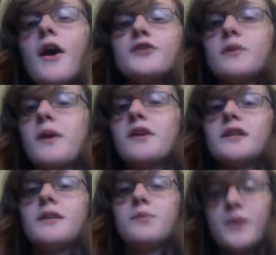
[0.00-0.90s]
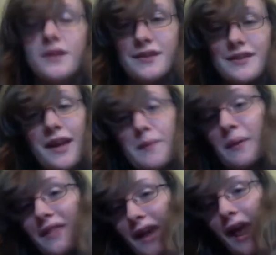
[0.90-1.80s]
So I'm actually pretty excited
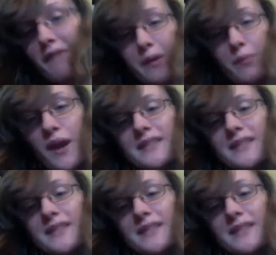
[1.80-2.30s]
about that, having a break